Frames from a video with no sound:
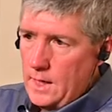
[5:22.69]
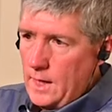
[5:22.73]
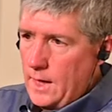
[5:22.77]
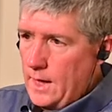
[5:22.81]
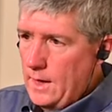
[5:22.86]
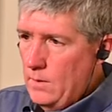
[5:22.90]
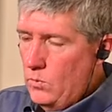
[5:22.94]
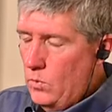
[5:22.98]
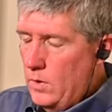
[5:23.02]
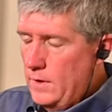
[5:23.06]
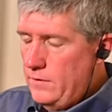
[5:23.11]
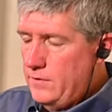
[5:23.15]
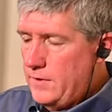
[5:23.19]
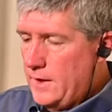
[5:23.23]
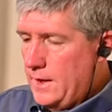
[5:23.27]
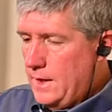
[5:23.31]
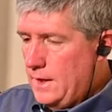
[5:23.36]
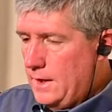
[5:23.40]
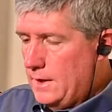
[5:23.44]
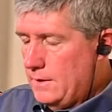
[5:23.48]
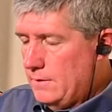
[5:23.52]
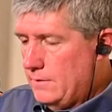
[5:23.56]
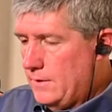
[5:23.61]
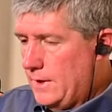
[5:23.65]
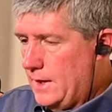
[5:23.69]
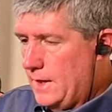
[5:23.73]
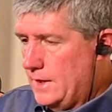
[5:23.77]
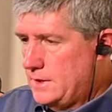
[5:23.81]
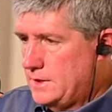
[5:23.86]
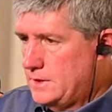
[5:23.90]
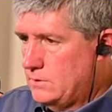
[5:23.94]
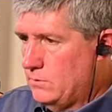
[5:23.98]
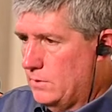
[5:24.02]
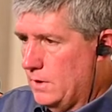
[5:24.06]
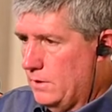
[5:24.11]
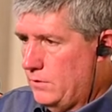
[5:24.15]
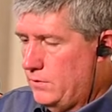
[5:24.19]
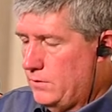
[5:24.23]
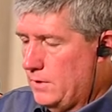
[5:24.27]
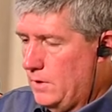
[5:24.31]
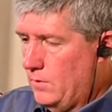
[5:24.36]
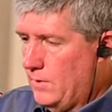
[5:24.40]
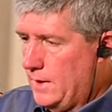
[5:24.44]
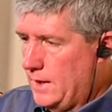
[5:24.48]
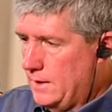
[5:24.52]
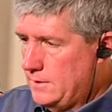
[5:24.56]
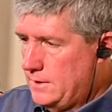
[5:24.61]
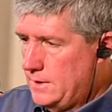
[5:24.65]
And one thing that I just want to
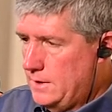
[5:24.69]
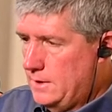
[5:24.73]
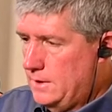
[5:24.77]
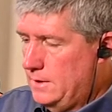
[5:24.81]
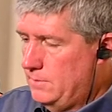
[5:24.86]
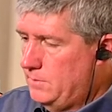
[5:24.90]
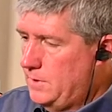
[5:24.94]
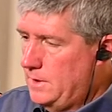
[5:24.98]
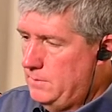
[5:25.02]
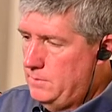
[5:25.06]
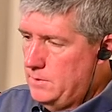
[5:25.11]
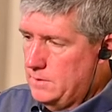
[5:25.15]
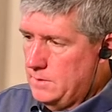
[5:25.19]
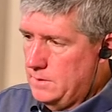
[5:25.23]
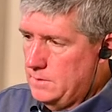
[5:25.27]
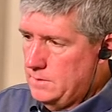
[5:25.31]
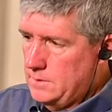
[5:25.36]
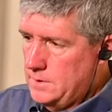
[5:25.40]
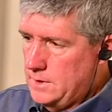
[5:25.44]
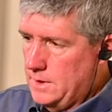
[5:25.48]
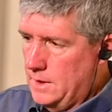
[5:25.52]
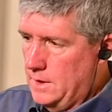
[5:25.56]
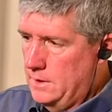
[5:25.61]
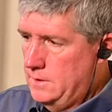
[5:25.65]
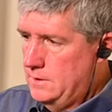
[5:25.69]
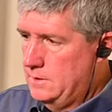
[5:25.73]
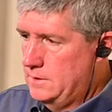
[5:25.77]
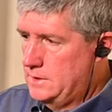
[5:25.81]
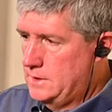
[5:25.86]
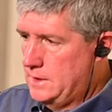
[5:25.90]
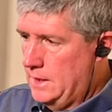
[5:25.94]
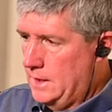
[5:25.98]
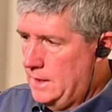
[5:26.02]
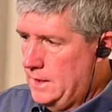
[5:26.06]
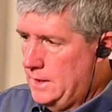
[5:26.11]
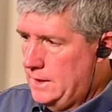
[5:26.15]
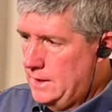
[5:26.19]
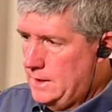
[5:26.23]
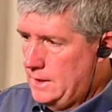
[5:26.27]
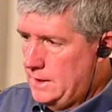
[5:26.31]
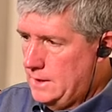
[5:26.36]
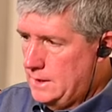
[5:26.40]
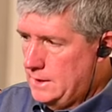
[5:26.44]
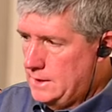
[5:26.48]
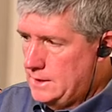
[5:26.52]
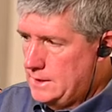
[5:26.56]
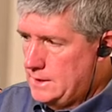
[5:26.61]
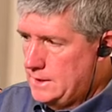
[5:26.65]
throw out there to people to understand
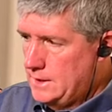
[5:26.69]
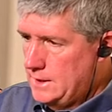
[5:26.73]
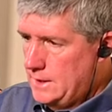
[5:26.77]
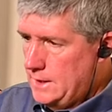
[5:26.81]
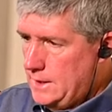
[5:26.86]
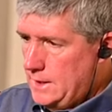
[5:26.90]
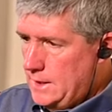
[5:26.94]
is,